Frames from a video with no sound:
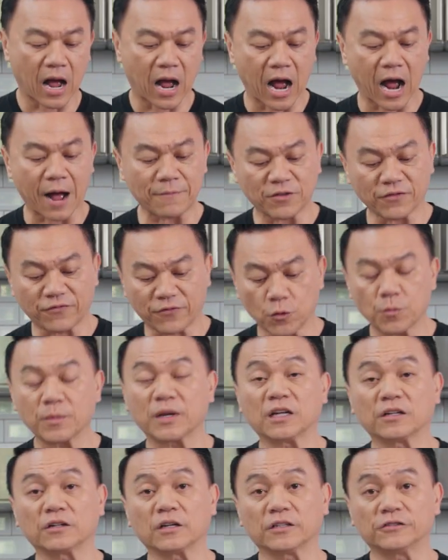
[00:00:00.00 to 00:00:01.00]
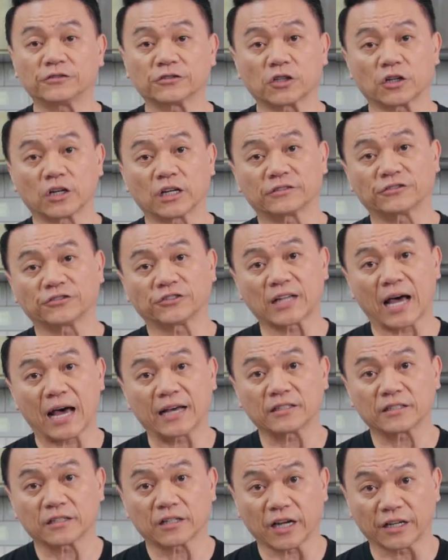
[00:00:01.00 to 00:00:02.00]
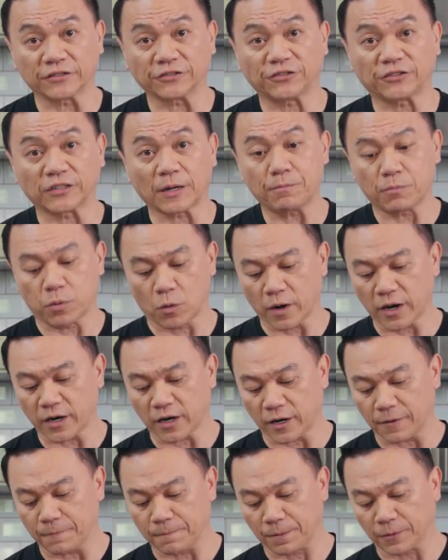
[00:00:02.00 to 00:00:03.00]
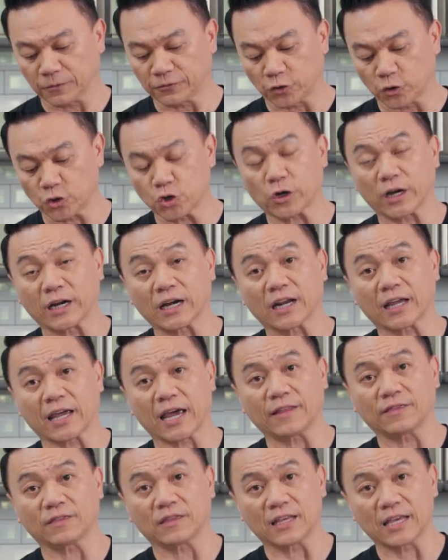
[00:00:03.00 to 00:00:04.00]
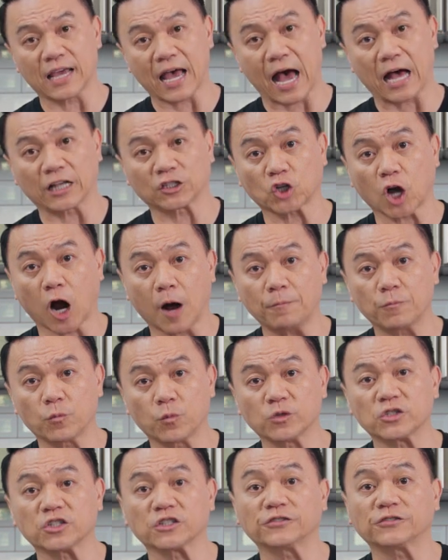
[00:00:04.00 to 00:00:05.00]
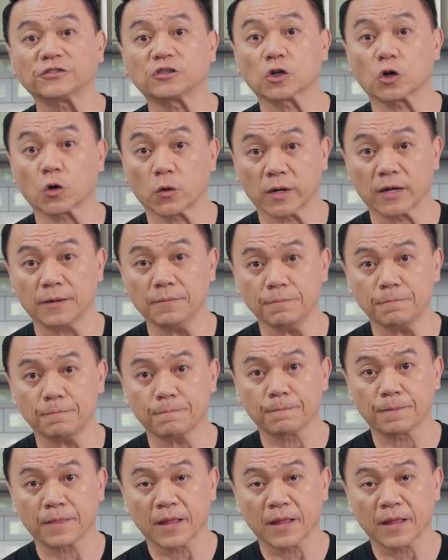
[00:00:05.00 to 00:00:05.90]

After a few minutes, it's gonna start get separated. So you're gonna get the top, which is the cream,